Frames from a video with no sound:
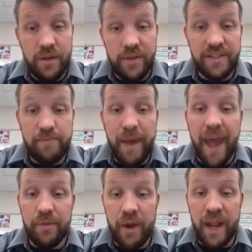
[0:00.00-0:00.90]
this
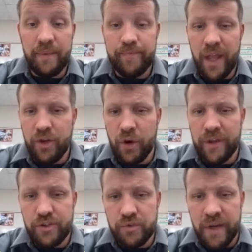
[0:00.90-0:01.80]
path, right? Now
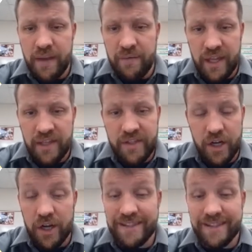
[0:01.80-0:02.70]
notice 3 of these that
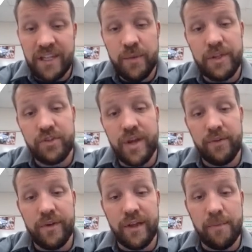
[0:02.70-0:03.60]
are continuing to
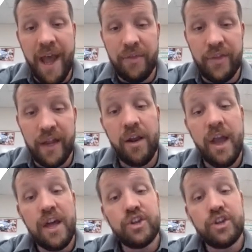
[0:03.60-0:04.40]
travel around the path here